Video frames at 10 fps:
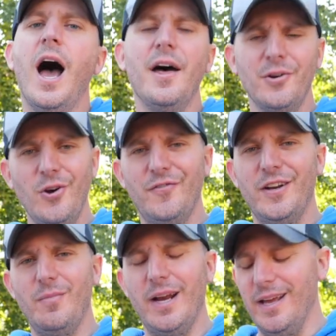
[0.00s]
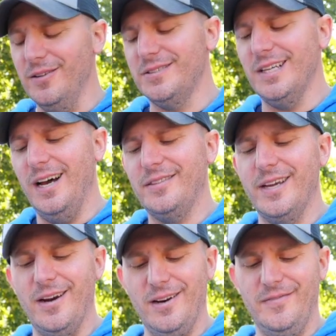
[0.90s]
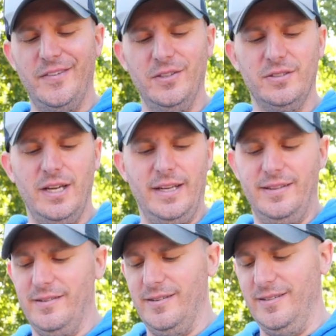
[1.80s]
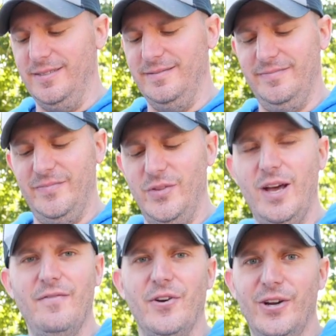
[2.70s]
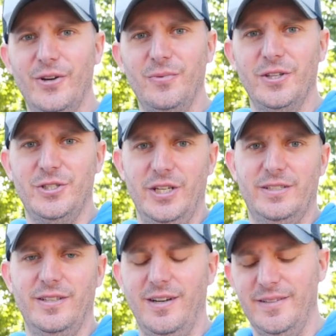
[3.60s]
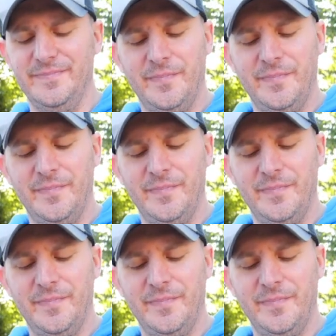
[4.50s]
I don't know if anybody else out there feels like they're not very good with a jigsaw,